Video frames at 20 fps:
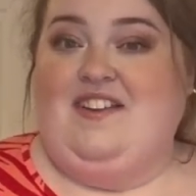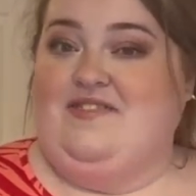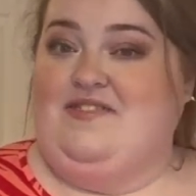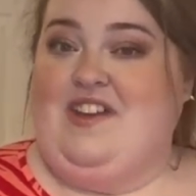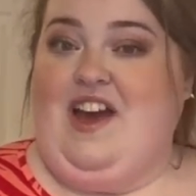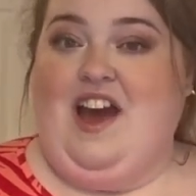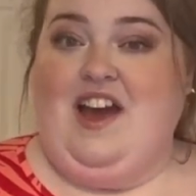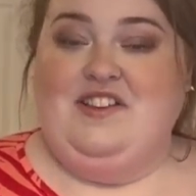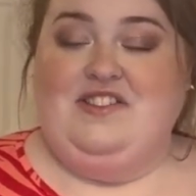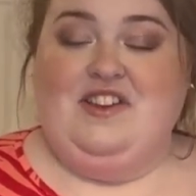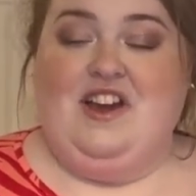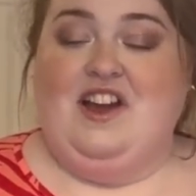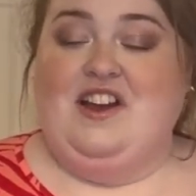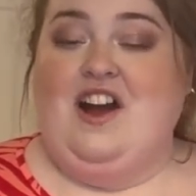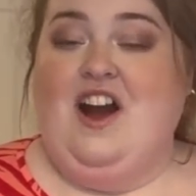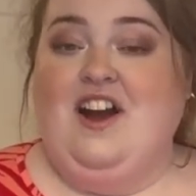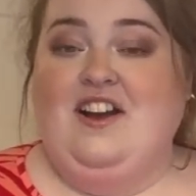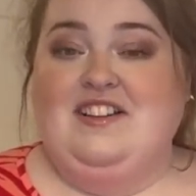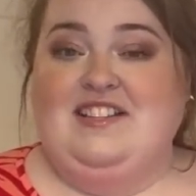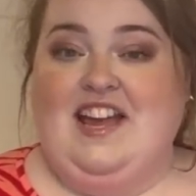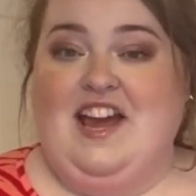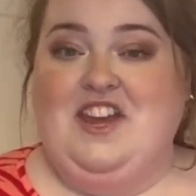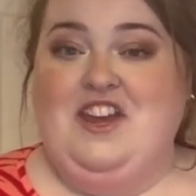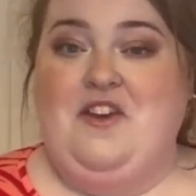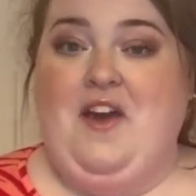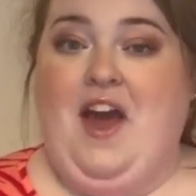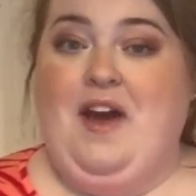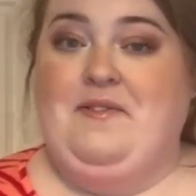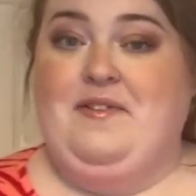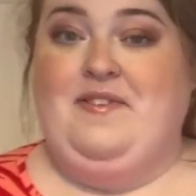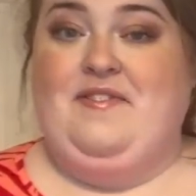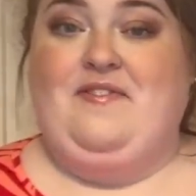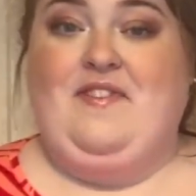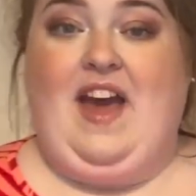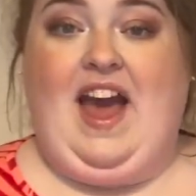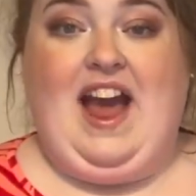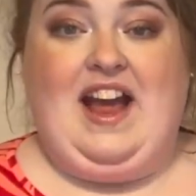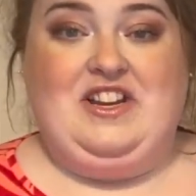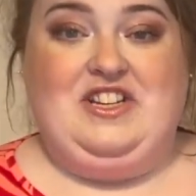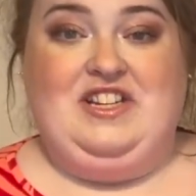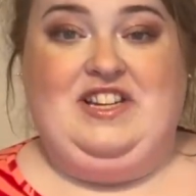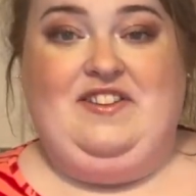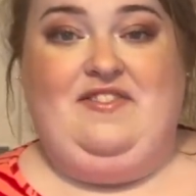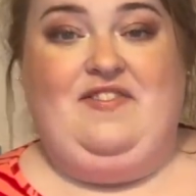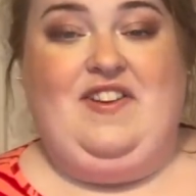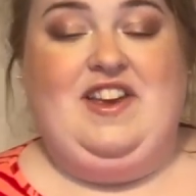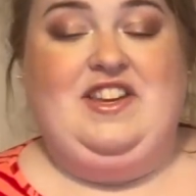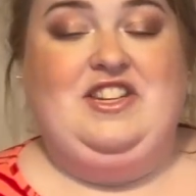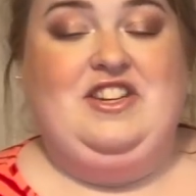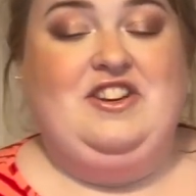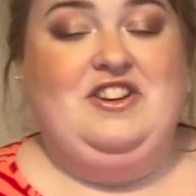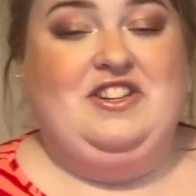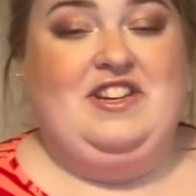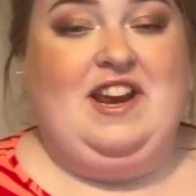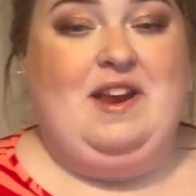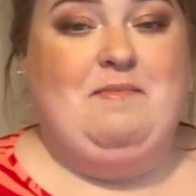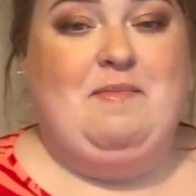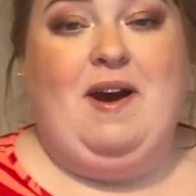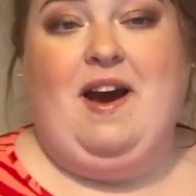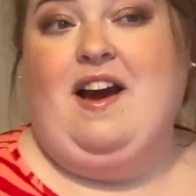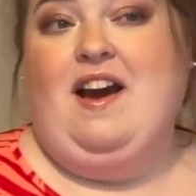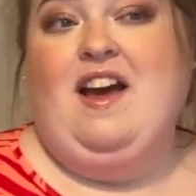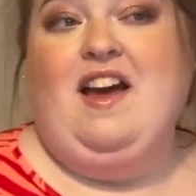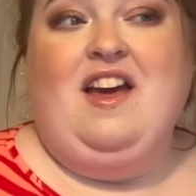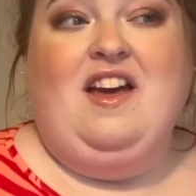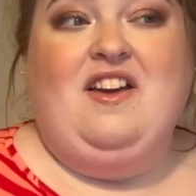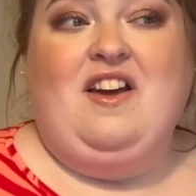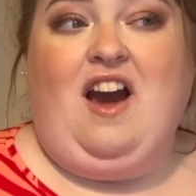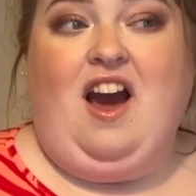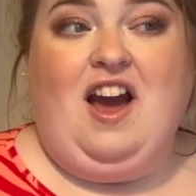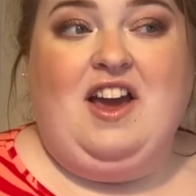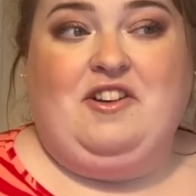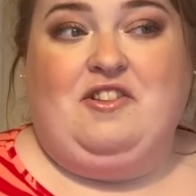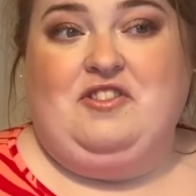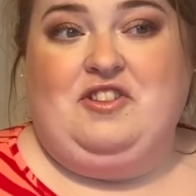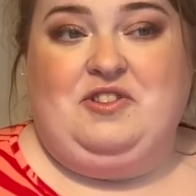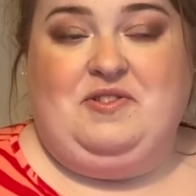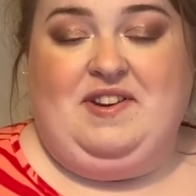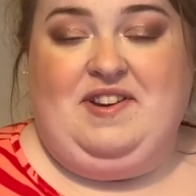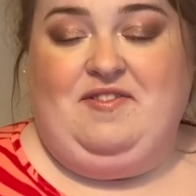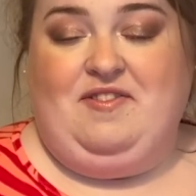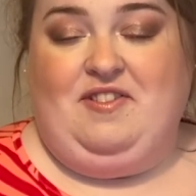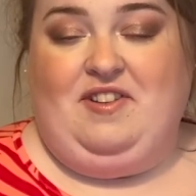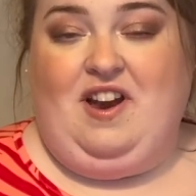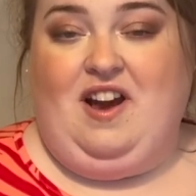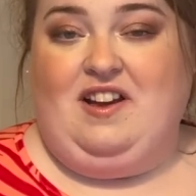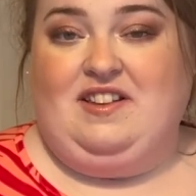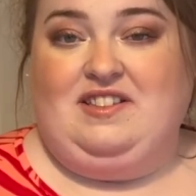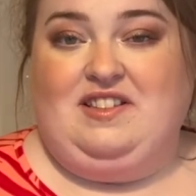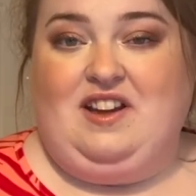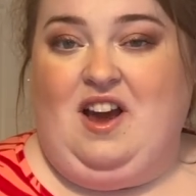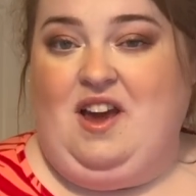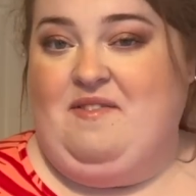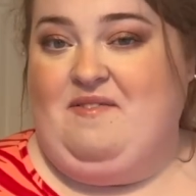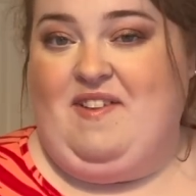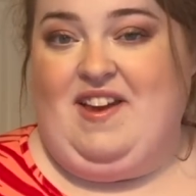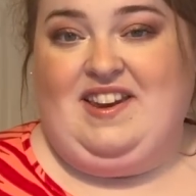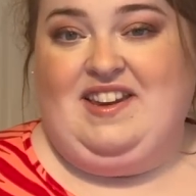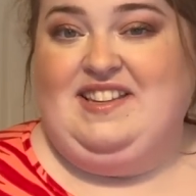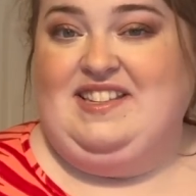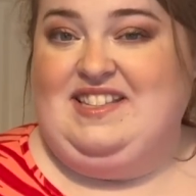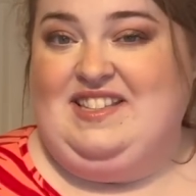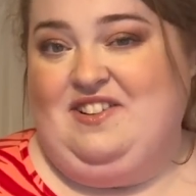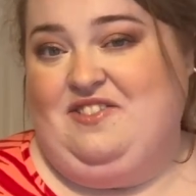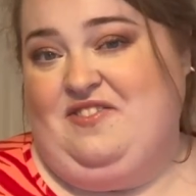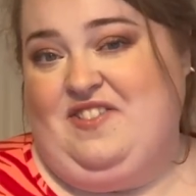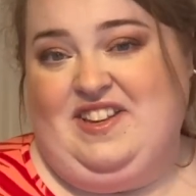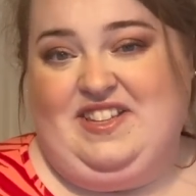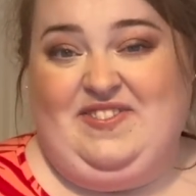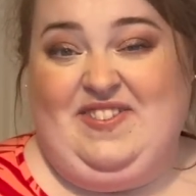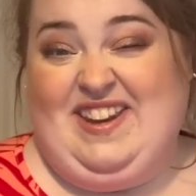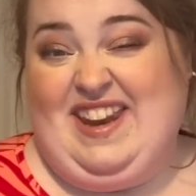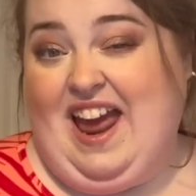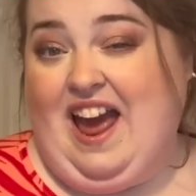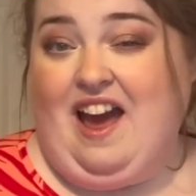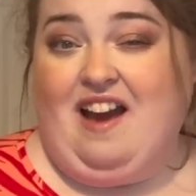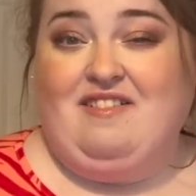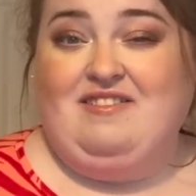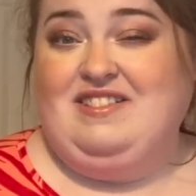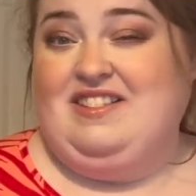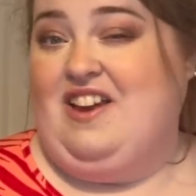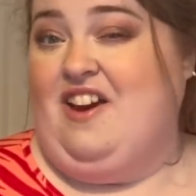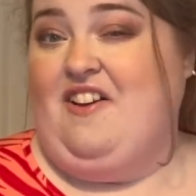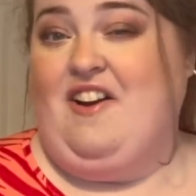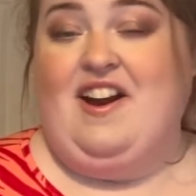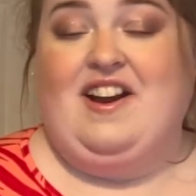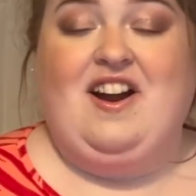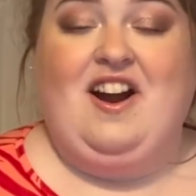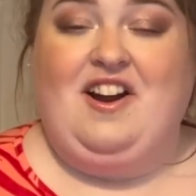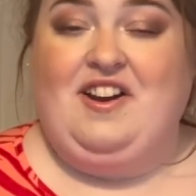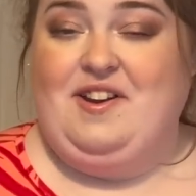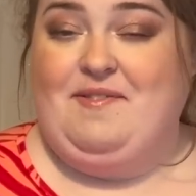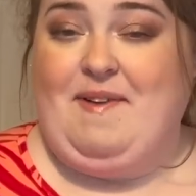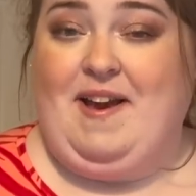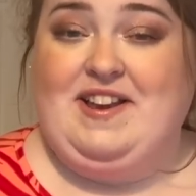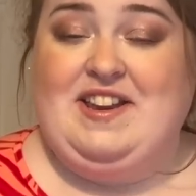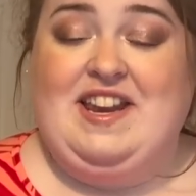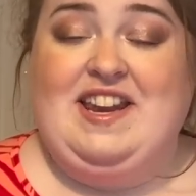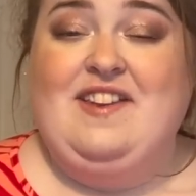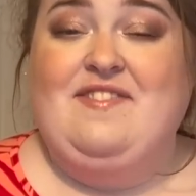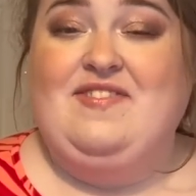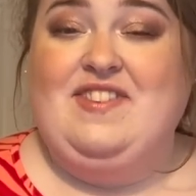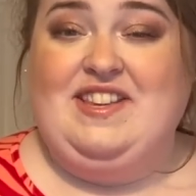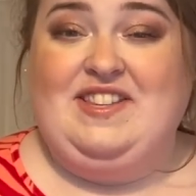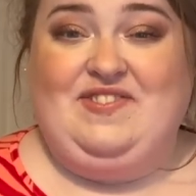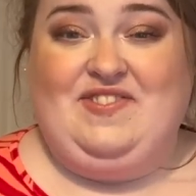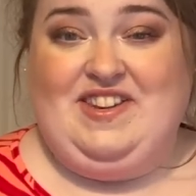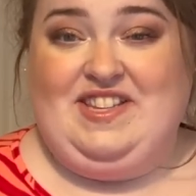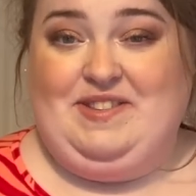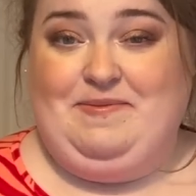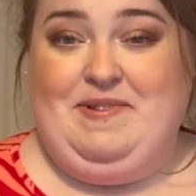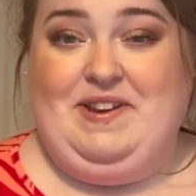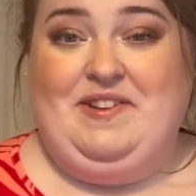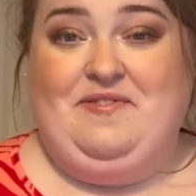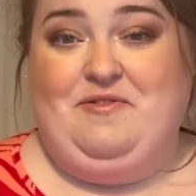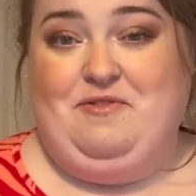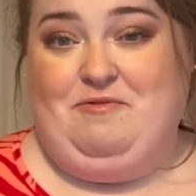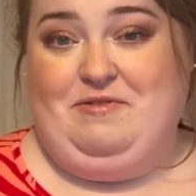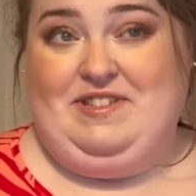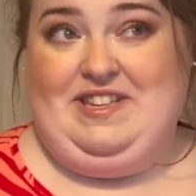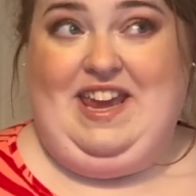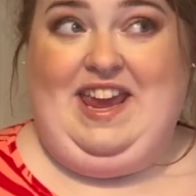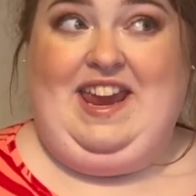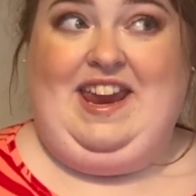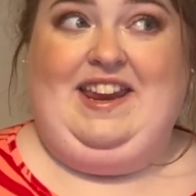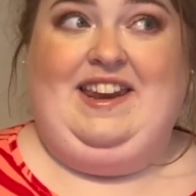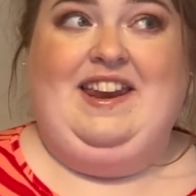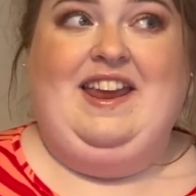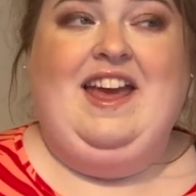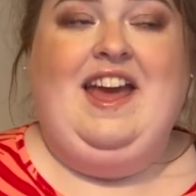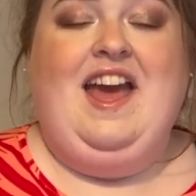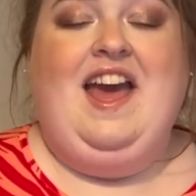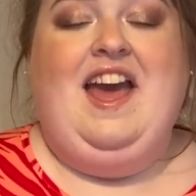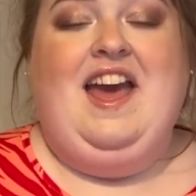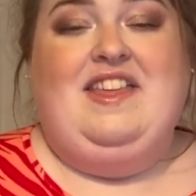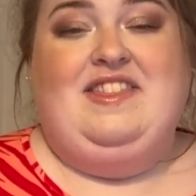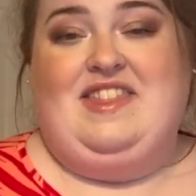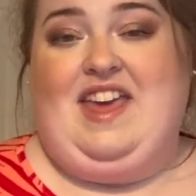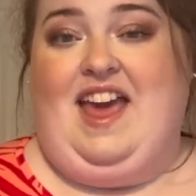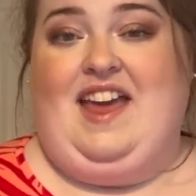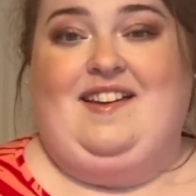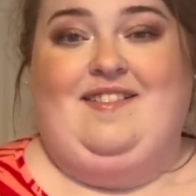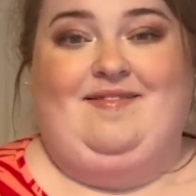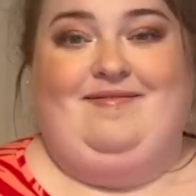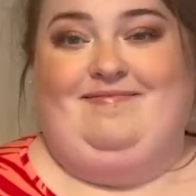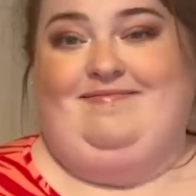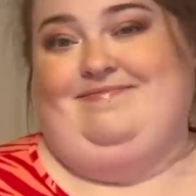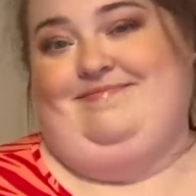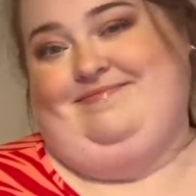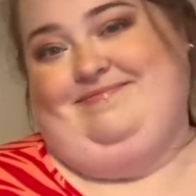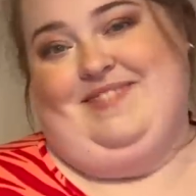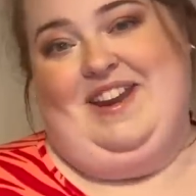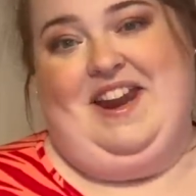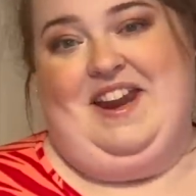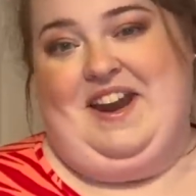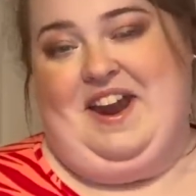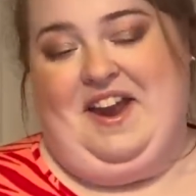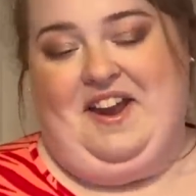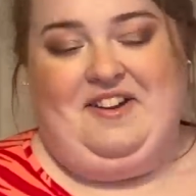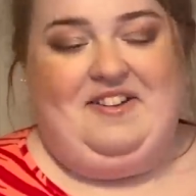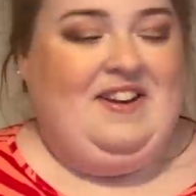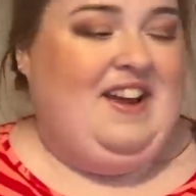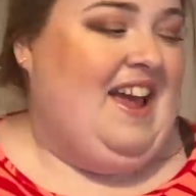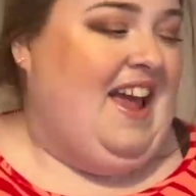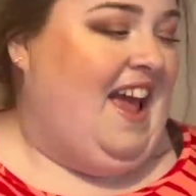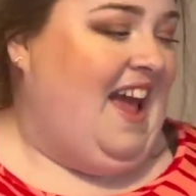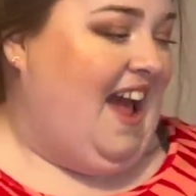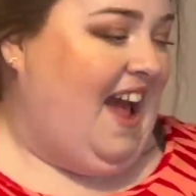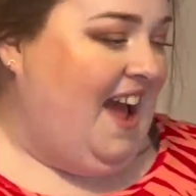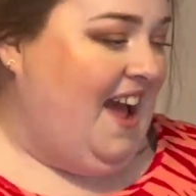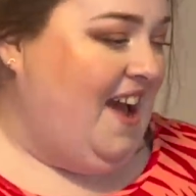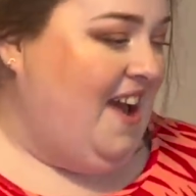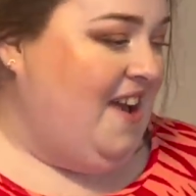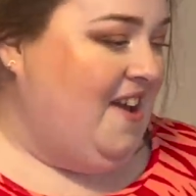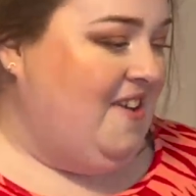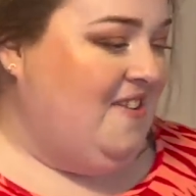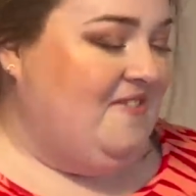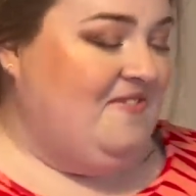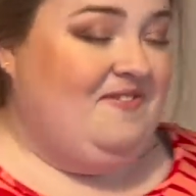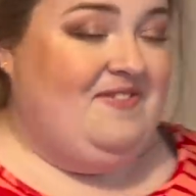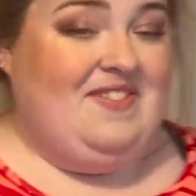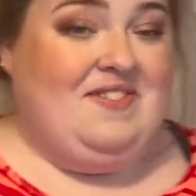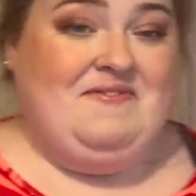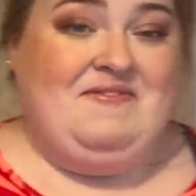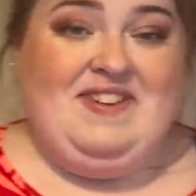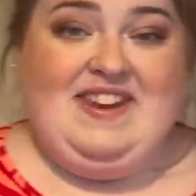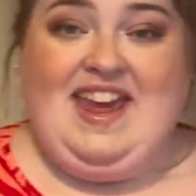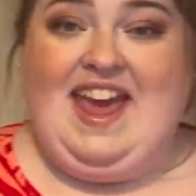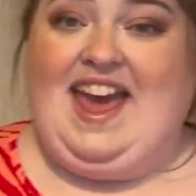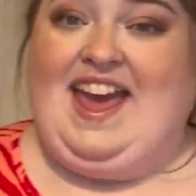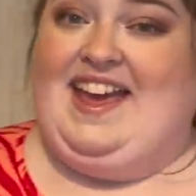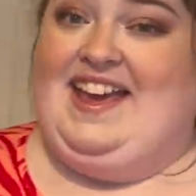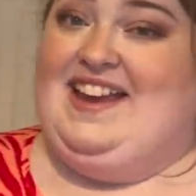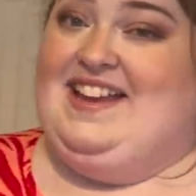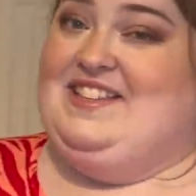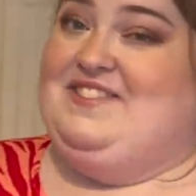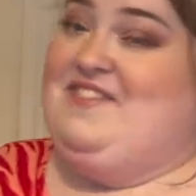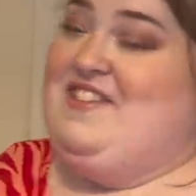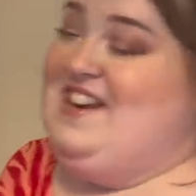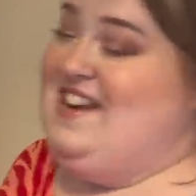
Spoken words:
I can't tell you how it actually fits usually, but I got the 24 last time and it still fits me now, so I can't imagine. And if this fits me in a 14, then you know. But yeah, it's really